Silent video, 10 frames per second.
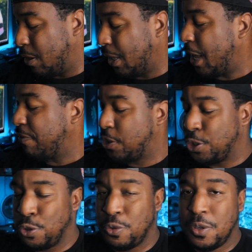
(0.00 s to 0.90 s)
left
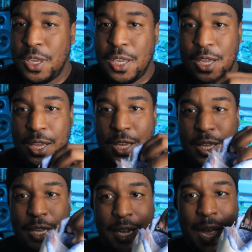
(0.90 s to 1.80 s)
shoe,
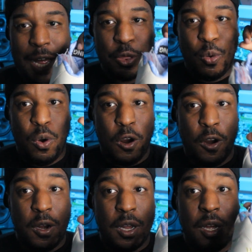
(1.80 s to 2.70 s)
you got the
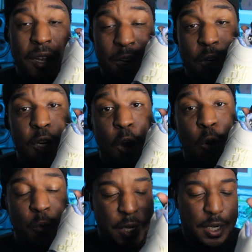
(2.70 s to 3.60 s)
word
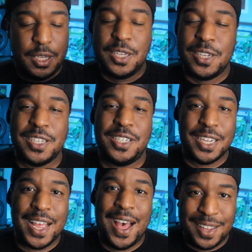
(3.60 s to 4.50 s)
going. Because
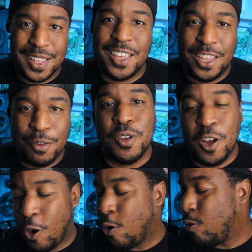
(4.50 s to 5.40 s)
you got to keep
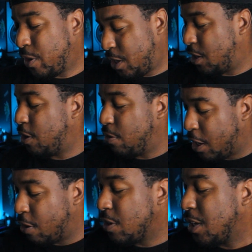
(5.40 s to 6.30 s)
going, you
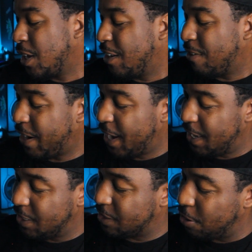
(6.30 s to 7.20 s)
know?
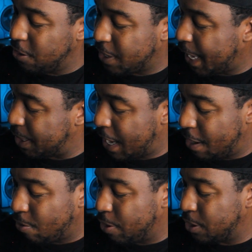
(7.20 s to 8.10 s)
Right? And so you got
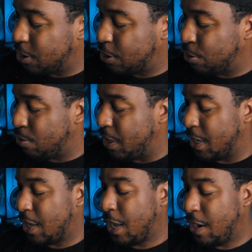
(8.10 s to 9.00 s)
that on the shoe. And
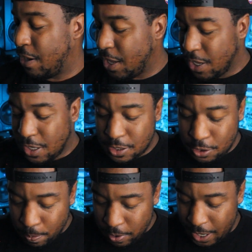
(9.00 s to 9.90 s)
again,
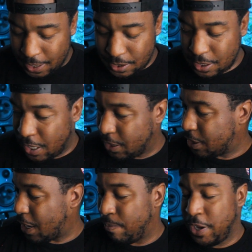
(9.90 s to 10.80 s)
super nice
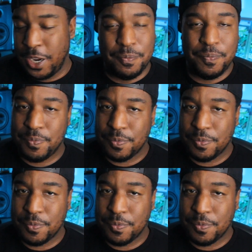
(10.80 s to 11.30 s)
touch. I mean,